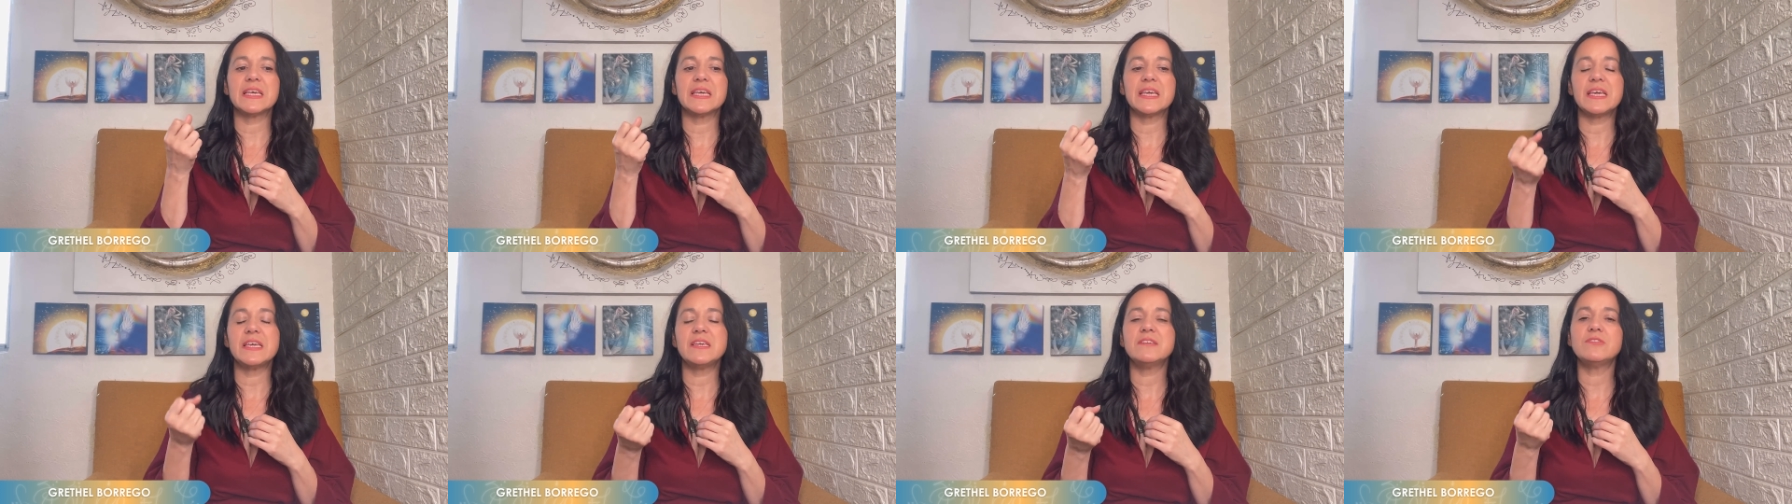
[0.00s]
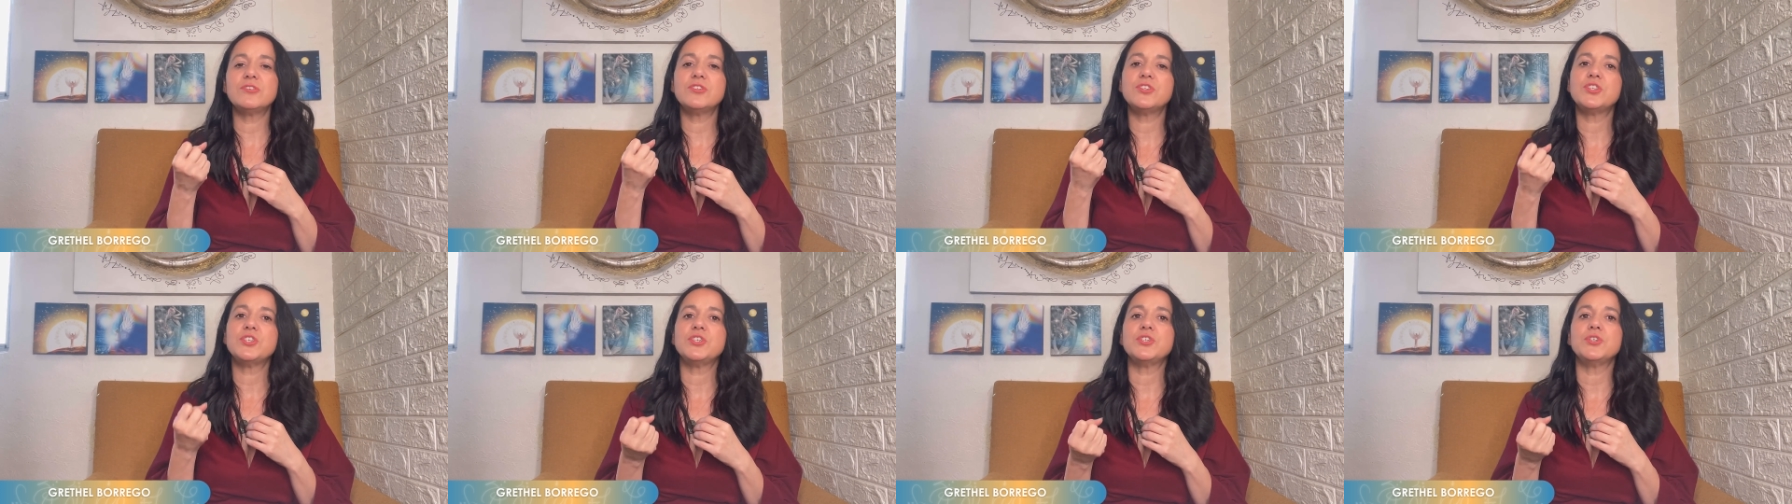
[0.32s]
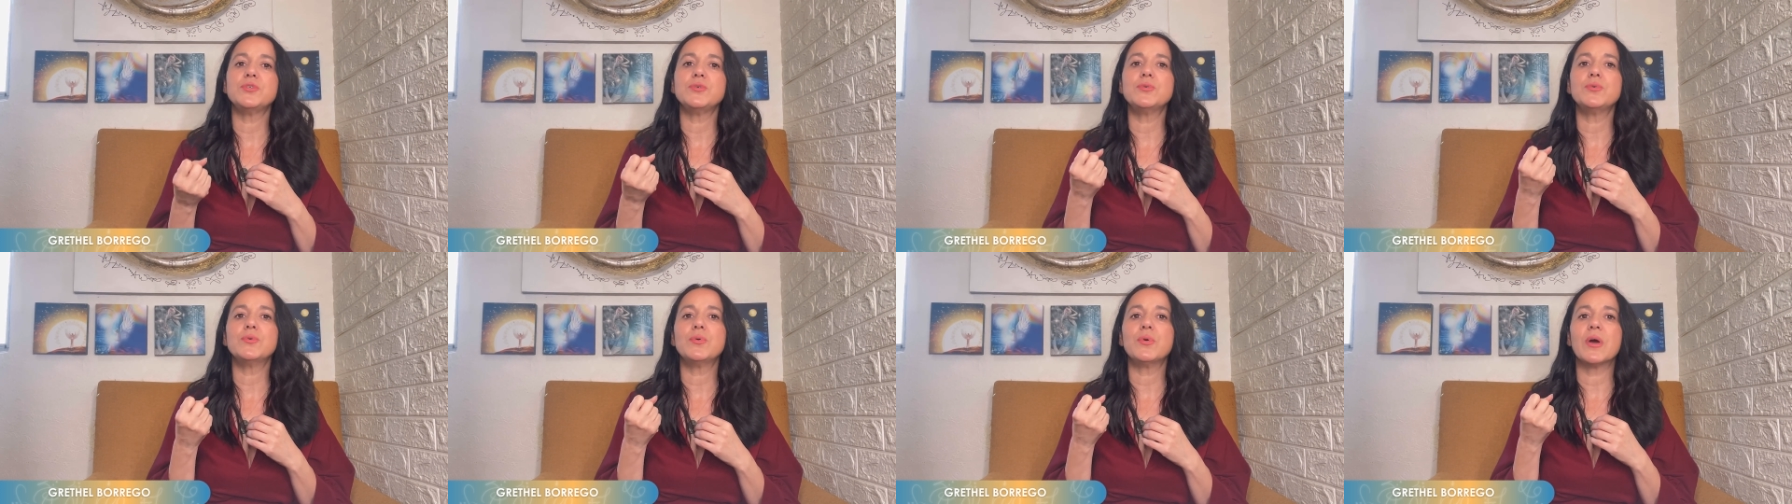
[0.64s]

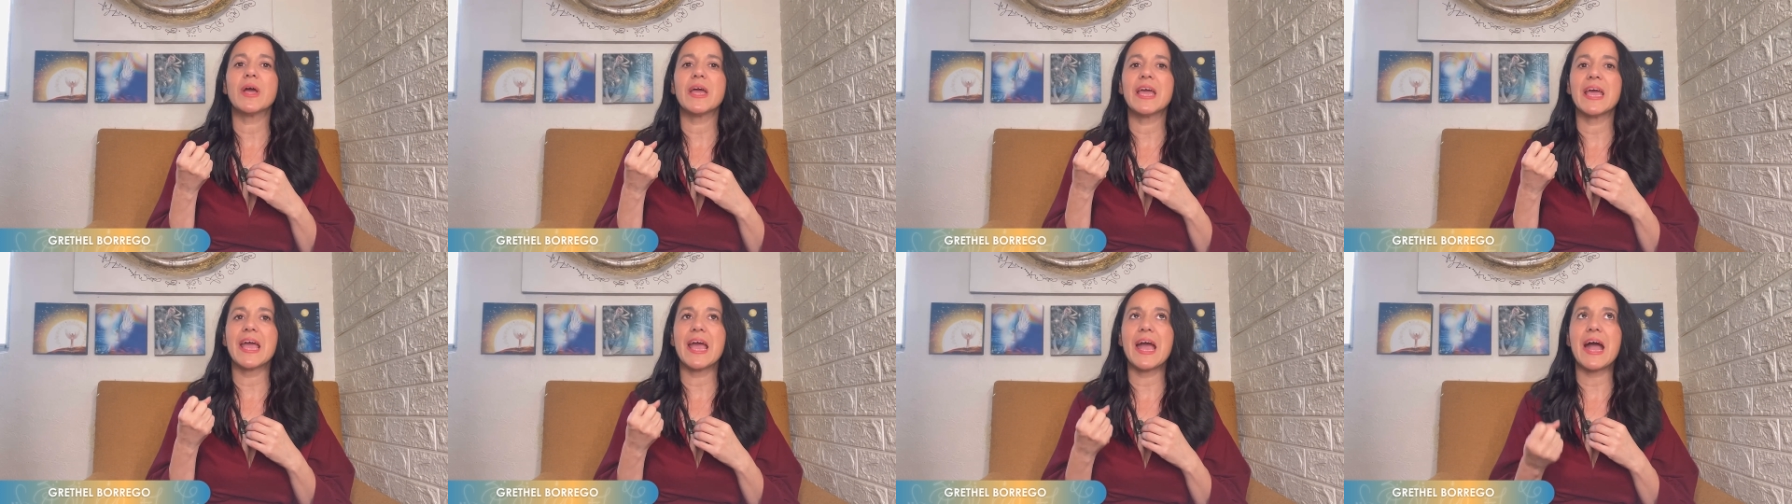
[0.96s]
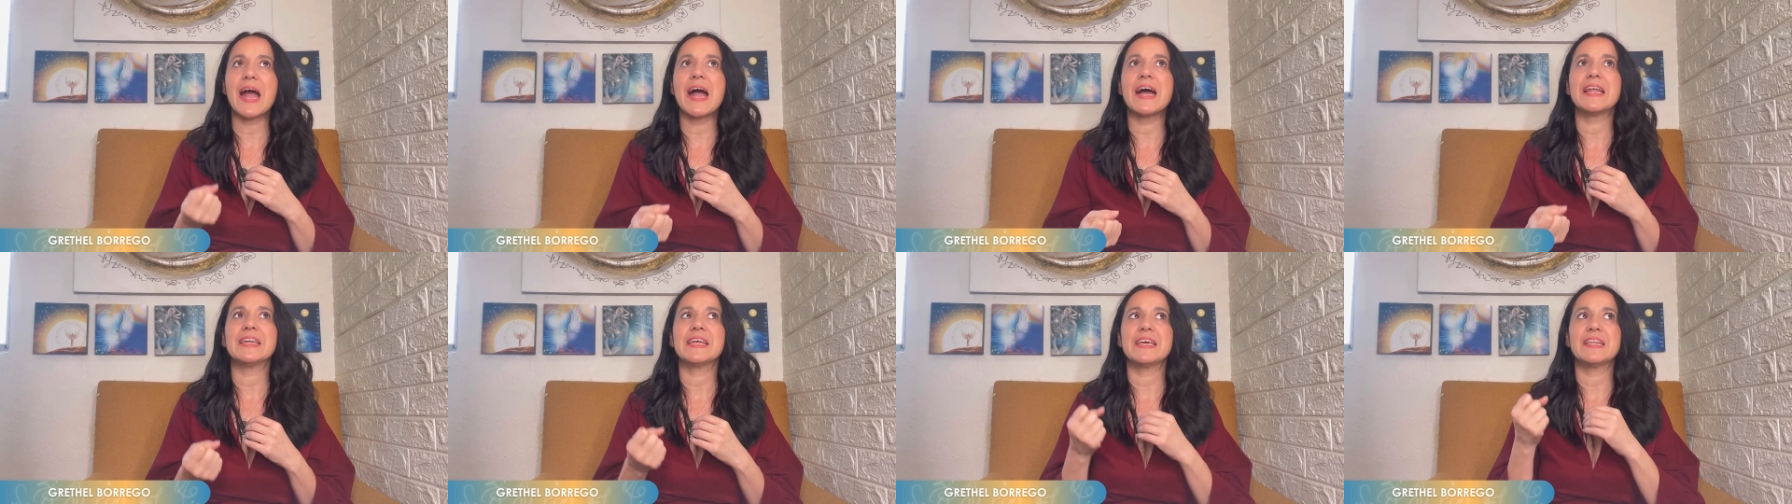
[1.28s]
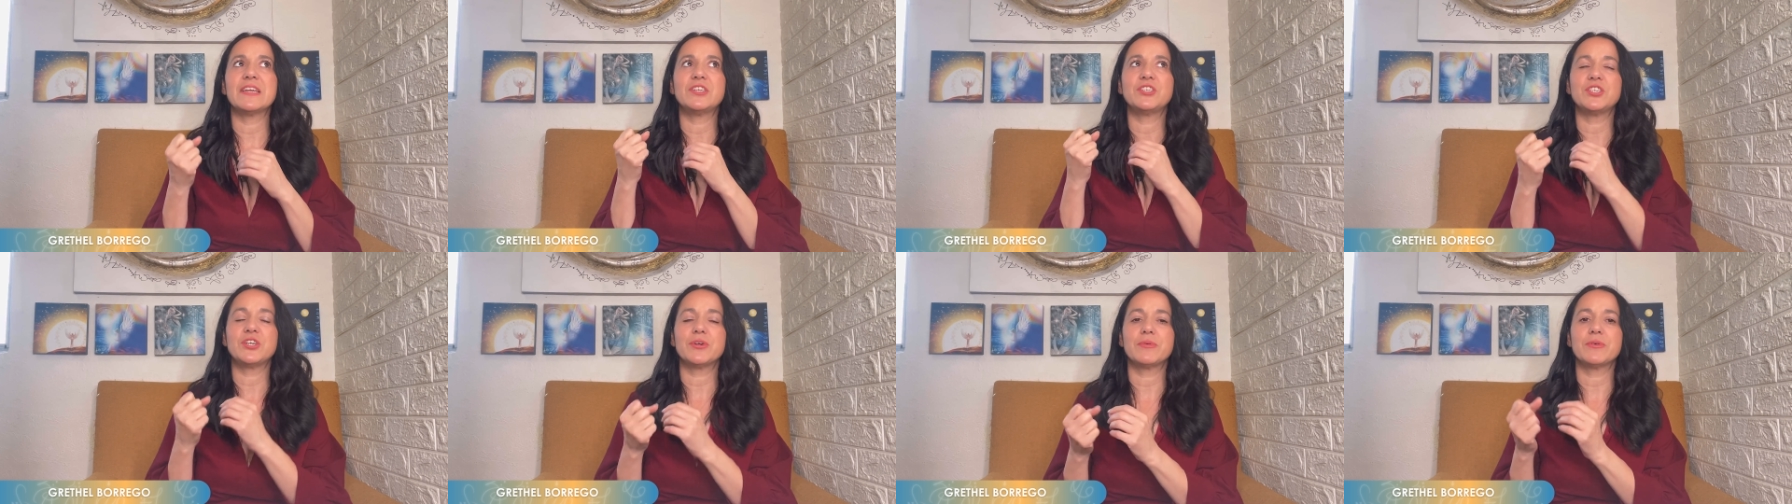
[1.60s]
into an
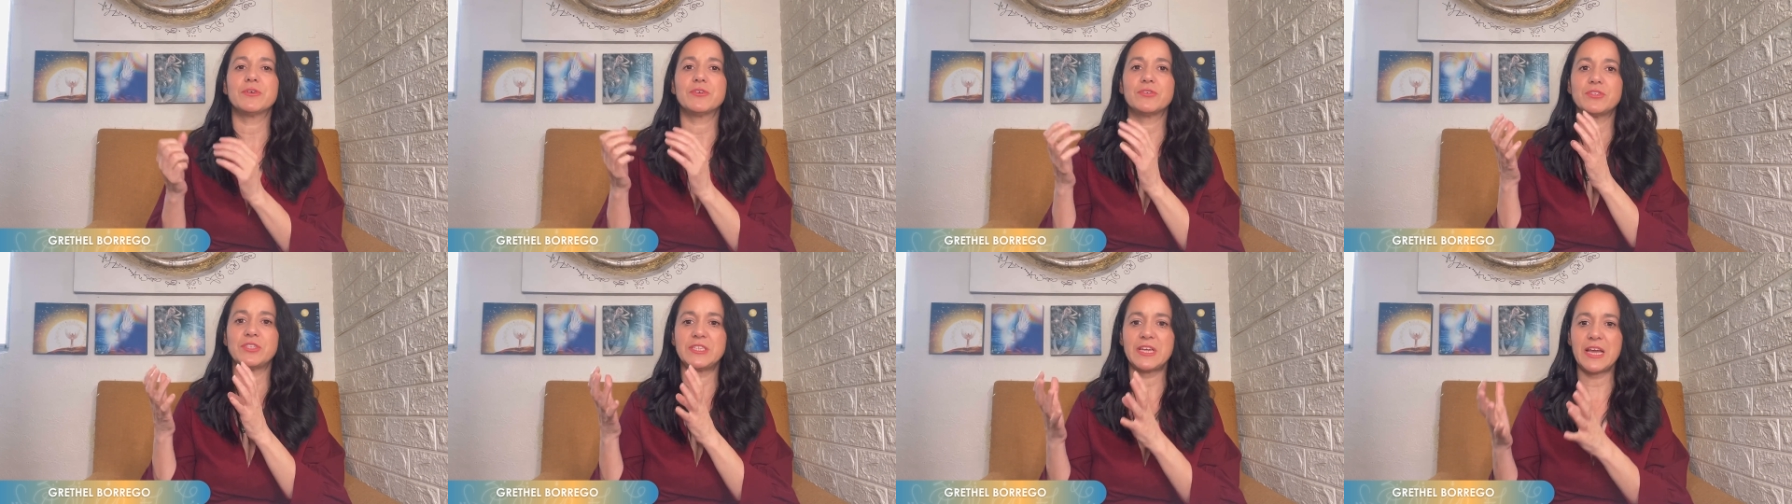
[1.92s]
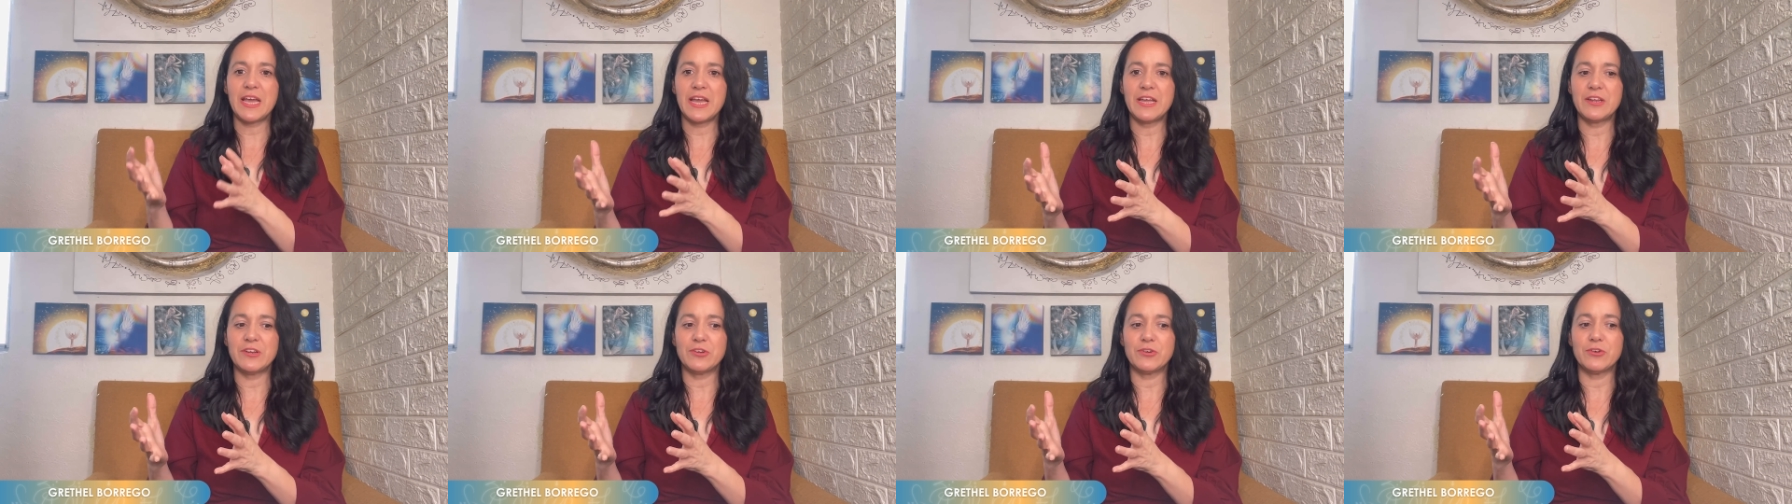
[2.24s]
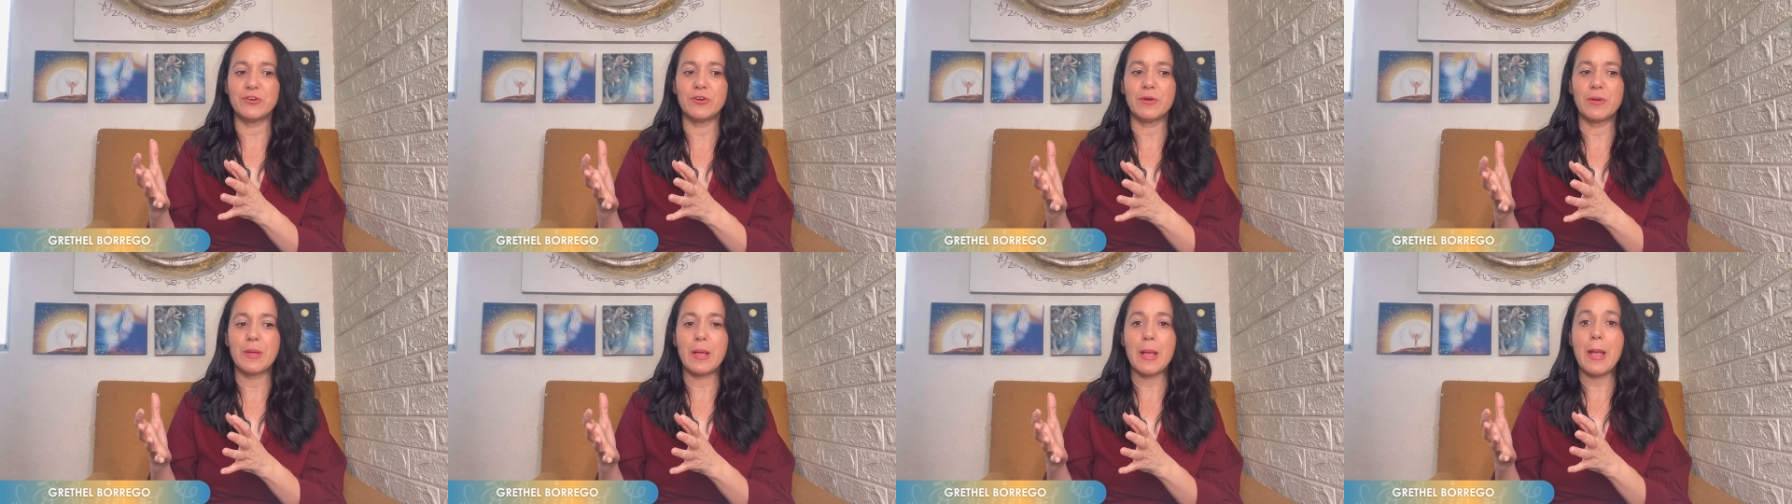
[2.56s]
energetic
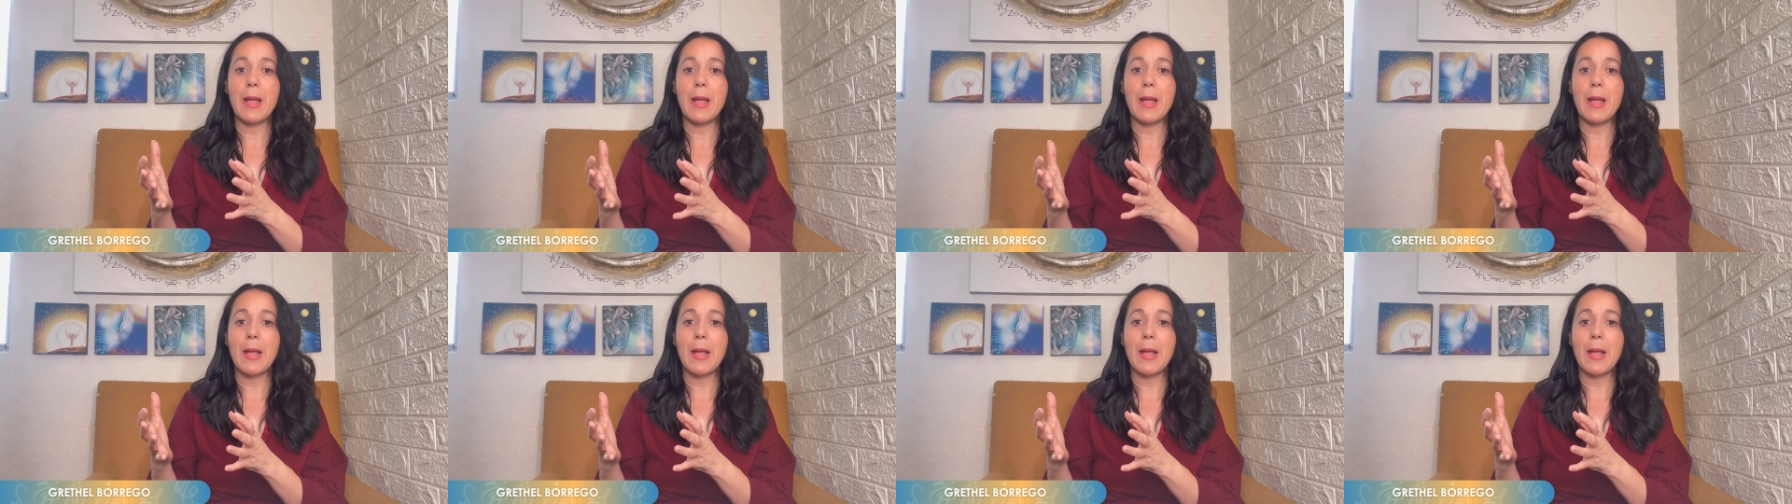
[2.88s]
container,